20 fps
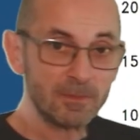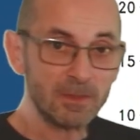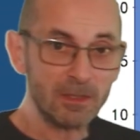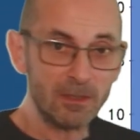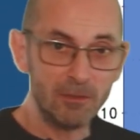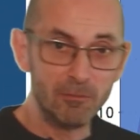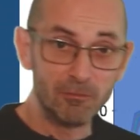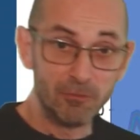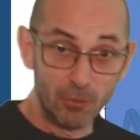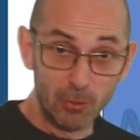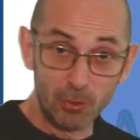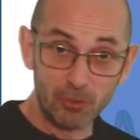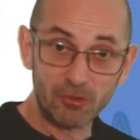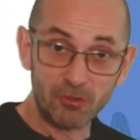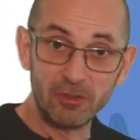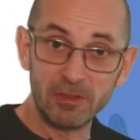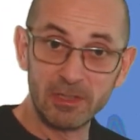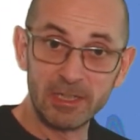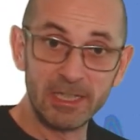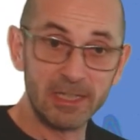
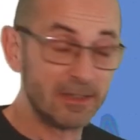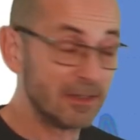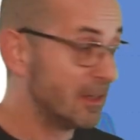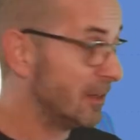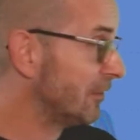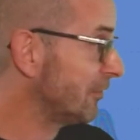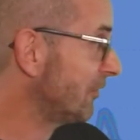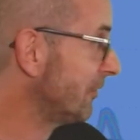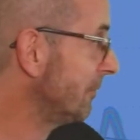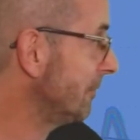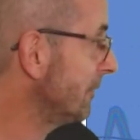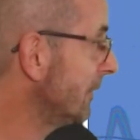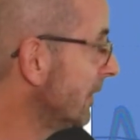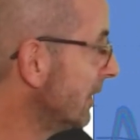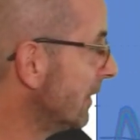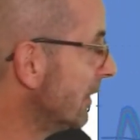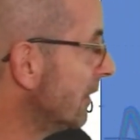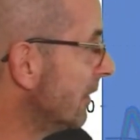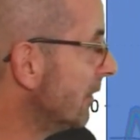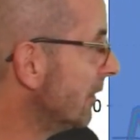unfortunately it does.
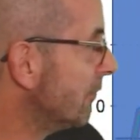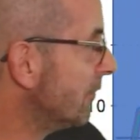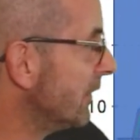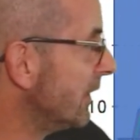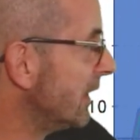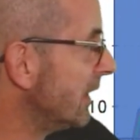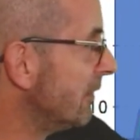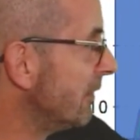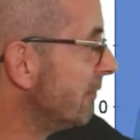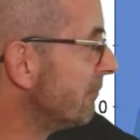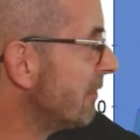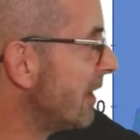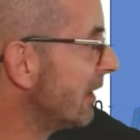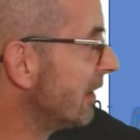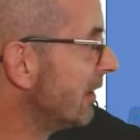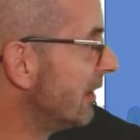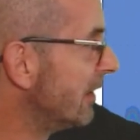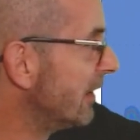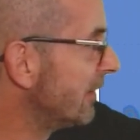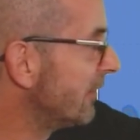The red
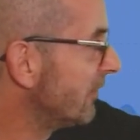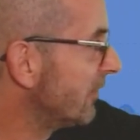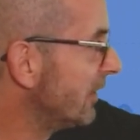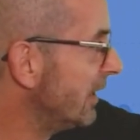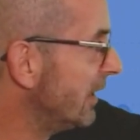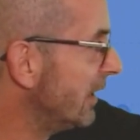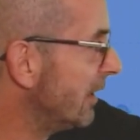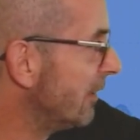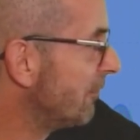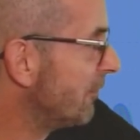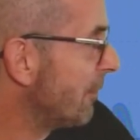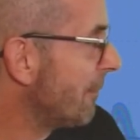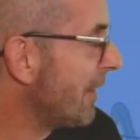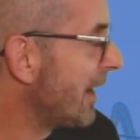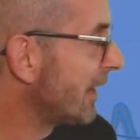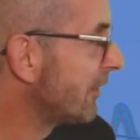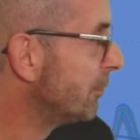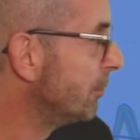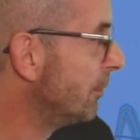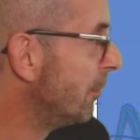lines here, the
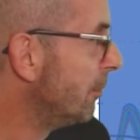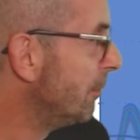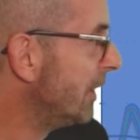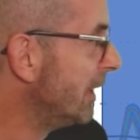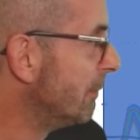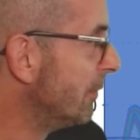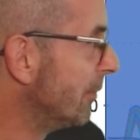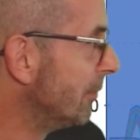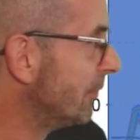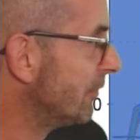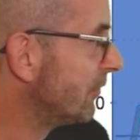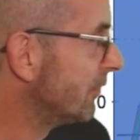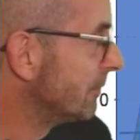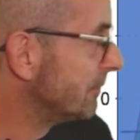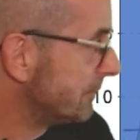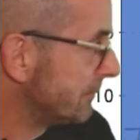maximum minimums